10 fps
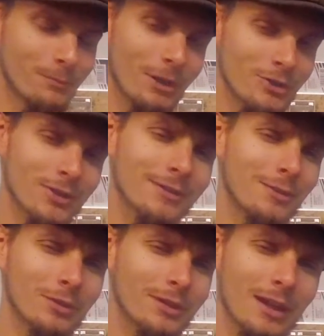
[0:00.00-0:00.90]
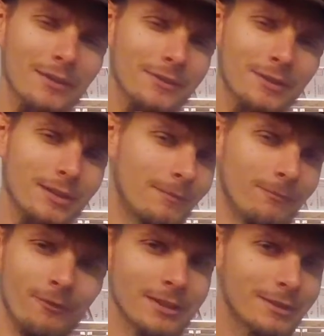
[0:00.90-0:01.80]
by just looking at
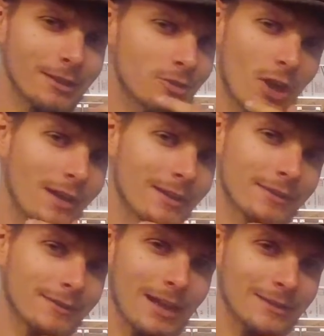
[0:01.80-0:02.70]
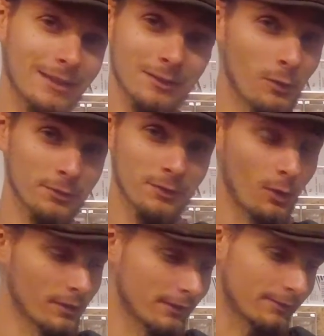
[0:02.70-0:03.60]
some vintage hi-hat stand and also
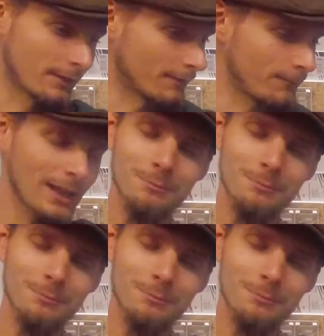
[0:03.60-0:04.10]
all this flat